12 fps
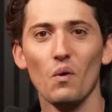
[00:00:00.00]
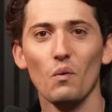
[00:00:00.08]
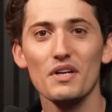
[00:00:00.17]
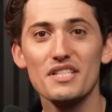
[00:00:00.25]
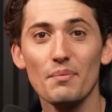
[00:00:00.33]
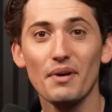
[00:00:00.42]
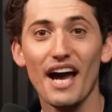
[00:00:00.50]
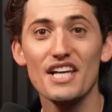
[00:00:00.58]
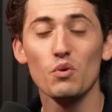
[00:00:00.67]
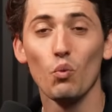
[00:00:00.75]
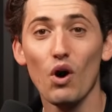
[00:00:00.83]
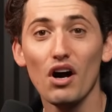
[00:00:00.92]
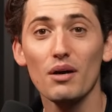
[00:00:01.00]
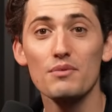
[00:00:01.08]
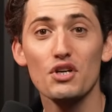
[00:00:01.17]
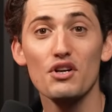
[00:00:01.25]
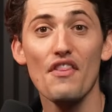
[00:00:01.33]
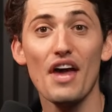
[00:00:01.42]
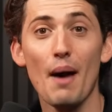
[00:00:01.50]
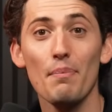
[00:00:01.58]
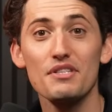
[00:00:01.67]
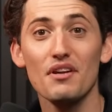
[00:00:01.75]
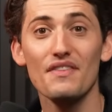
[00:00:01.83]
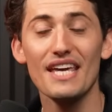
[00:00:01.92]
What's up, guys? Welcome to another
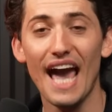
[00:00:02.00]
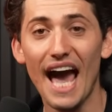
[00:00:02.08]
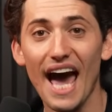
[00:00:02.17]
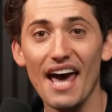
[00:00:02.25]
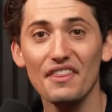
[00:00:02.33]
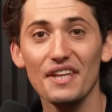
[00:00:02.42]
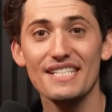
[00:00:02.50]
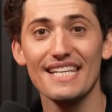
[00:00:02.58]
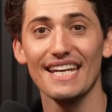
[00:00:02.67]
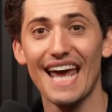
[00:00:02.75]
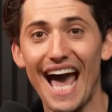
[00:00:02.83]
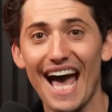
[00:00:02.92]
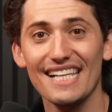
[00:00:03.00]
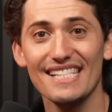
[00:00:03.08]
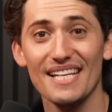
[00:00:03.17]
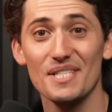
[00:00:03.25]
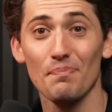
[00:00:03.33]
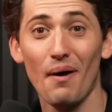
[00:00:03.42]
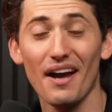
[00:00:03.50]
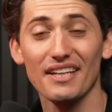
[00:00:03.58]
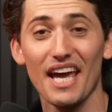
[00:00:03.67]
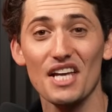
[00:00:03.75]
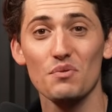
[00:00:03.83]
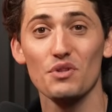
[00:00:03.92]
episode of the Athletes and Assets
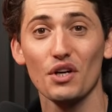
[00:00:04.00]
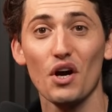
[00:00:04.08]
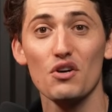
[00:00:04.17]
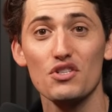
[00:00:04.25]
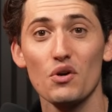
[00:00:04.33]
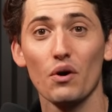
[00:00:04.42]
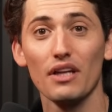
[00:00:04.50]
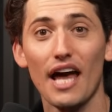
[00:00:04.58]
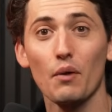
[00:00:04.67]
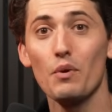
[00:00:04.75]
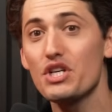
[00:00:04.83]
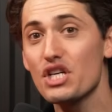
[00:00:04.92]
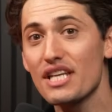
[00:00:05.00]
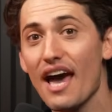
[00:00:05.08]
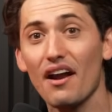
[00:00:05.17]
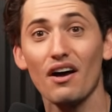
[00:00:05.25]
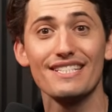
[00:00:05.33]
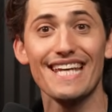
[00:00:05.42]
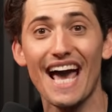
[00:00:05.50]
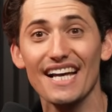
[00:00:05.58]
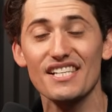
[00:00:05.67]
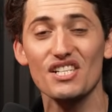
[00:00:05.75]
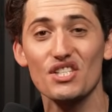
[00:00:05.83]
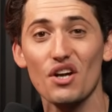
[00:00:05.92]
podcast with your host, Noah Lack. We just had on
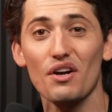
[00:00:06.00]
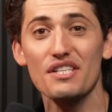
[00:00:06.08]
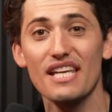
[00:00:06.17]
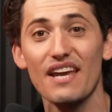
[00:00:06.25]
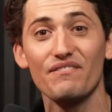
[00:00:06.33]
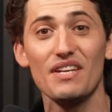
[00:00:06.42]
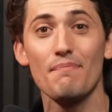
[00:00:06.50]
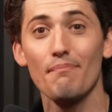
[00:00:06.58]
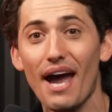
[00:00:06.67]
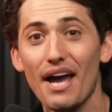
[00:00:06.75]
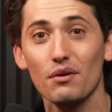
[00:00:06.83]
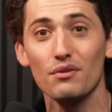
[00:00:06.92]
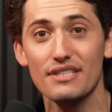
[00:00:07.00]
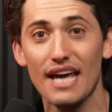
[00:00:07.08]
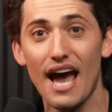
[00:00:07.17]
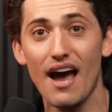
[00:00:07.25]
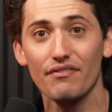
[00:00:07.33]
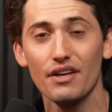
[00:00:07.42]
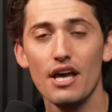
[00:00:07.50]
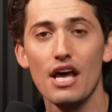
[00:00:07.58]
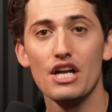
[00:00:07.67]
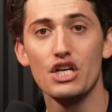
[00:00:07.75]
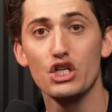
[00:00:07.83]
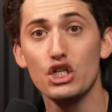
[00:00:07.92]
Texas star safety Michael Taaffe
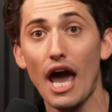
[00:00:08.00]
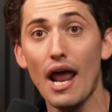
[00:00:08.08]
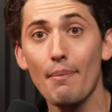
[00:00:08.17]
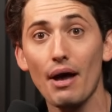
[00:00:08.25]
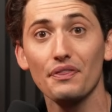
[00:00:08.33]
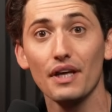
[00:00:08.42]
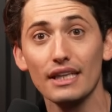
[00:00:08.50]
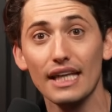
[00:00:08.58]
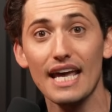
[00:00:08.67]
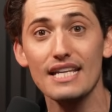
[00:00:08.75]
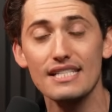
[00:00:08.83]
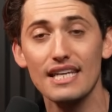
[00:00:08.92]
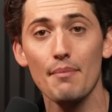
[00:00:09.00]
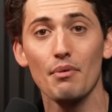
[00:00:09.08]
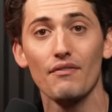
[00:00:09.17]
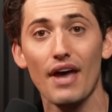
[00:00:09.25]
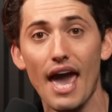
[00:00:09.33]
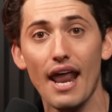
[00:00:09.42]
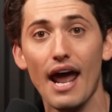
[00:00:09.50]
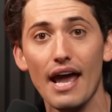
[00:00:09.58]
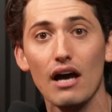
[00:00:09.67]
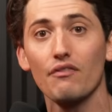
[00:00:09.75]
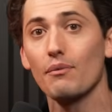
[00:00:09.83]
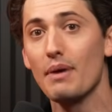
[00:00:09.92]
to chat about the landscape of
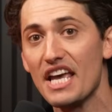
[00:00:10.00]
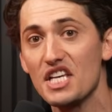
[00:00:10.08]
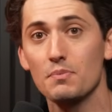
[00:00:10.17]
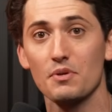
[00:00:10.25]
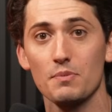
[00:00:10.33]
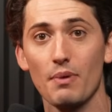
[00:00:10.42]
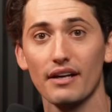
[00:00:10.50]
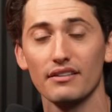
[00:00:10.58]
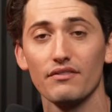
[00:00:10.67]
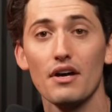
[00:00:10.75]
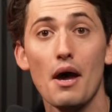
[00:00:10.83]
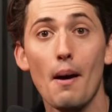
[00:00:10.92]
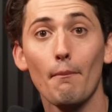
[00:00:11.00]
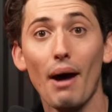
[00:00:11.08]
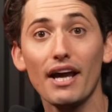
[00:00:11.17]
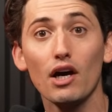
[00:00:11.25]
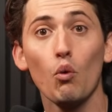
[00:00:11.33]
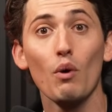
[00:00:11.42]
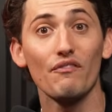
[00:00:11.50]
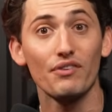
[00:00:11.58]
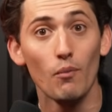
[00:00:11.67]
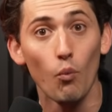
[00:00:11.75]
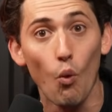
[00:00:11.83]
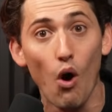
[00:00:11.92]
NIL from his perspective. Michael went
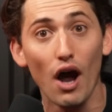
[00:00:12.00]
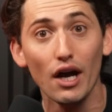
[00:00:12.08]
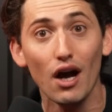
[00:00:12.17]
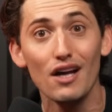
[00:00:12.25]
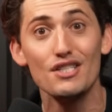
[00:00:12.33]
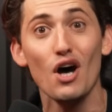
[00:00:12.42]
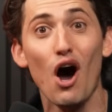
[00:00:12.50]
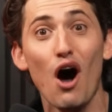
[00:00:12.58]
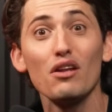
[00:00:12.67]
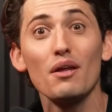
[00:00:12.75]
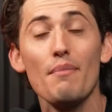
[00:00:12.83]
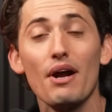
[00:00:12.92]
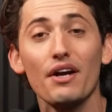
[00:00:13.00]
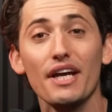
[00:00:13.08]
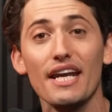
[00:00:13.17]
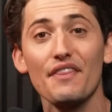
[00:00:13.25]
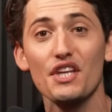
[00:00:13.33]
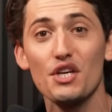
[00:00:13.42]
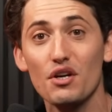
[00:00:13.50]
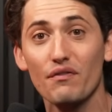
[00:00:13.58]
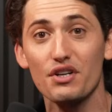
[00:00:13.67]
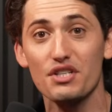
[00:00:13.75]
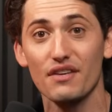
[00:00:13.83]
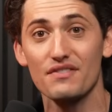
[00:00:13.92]
from walk-on to All-American at the
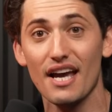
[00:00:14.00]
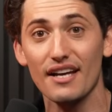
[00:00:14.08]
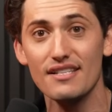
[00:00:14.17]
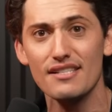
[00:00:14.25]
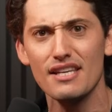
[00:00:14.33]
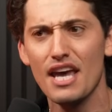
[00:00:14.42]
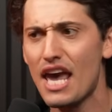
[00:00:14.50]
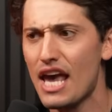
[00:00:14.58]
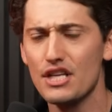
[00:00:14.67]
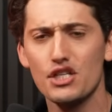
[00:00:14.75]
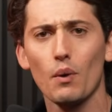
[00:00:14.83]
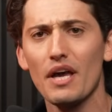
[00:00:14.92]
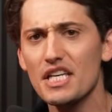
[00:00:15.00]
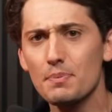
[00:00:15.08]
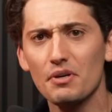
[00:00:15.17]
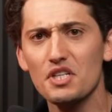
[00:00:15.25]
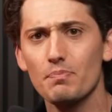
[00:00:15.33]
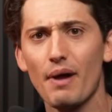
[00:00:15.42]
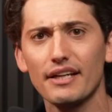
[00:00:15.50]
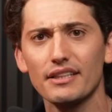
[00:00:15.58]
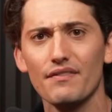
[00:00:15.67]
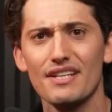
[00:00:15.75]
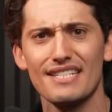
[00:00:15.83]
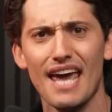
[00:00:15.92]
University of Texas, and so his
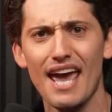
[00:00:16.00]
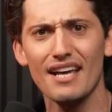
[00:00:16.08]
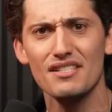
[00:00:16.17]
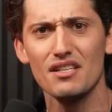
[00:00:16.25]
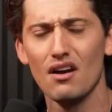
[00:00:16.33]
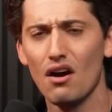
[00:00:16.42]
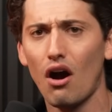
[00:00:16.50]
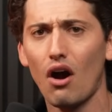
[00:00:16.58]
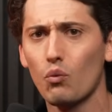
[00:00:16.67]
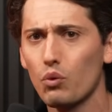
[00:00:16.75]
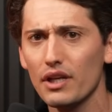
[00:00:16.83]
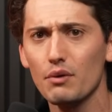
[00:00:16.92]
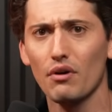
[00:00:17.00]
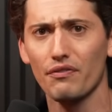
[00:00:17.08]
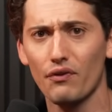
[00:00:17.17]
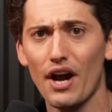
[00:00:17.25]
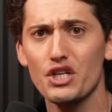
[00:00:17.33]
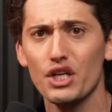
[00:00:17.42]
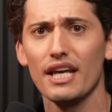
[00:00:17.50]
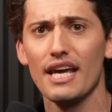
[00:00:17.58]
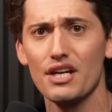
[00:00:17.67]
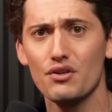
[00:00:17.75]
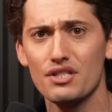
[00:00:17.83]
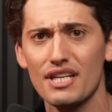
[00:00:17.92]
perspective and takes are really refreshing and
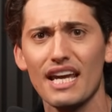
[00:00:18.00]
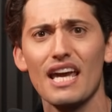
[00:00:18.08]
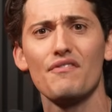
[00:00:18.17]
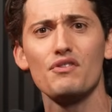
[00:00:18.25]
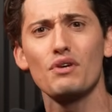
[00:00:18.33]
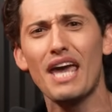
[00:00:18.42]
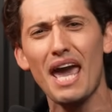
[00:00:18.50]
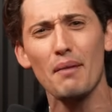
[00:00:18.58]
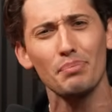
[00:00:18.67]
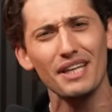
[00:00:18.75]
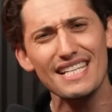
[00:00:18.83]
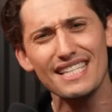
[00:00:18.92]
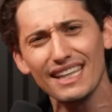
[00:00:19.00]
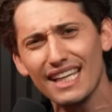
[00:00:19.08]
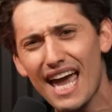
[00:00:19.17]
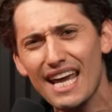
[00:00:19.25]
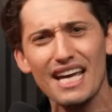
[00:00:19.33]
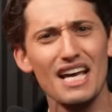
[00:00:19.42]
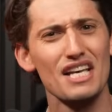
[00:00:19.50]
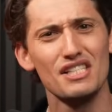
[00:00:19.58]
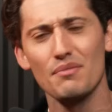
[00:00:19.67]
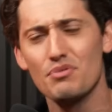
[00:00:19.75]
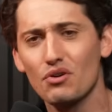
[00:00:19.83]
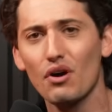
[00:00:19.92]
interesting. If you can, please like,
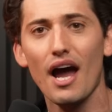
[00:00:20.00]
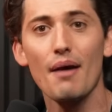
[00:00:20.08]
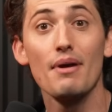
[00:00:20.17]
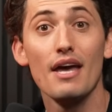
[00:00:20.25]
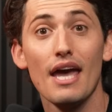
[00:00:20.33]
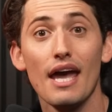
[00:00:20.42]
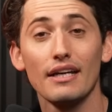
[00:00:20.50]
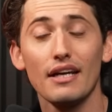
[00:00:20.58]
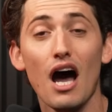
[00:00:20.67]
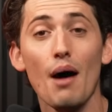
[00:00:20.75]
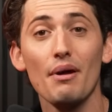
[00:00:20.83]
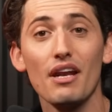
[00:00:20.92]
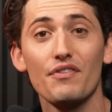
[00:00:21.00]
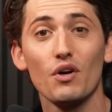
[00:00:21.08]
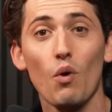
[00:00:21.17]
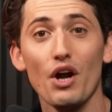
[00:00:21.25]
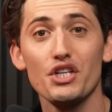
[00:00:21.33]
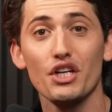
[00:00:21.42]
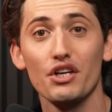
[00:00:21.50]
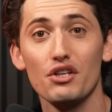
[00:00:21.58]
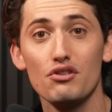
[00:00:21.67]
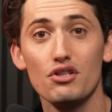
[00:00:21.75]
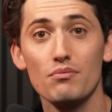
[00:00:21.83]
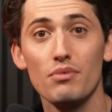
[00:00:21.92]
subscribe, and comment if you're watching on
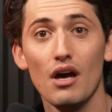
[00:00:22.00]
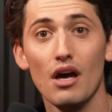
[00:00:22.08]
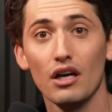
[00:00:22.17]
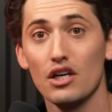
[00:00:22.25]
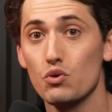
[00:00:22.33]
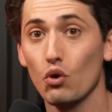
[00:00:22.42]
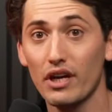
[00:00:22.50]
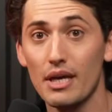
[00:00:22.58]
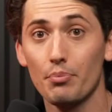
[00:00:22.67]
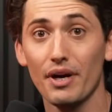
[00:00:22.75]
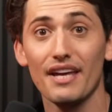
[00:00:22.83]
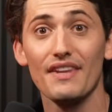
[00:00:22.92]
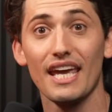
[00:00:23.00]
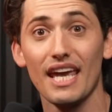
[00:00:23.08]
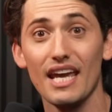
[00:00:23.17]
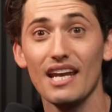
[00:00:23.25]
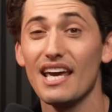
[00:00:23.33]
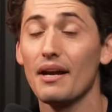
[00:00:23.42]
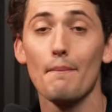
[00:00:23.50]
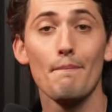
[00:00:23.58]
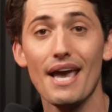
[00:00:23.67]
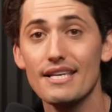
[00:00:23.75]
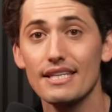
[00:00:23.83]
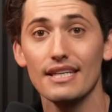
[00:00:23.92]
YouTube, because we'll keep bringing the heat and
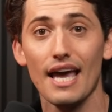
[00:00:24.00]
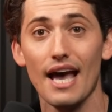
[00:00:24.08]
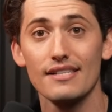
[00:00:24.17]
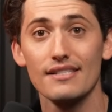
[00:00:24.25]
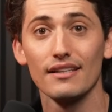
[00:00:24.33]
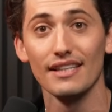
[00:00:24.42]
amazing guests.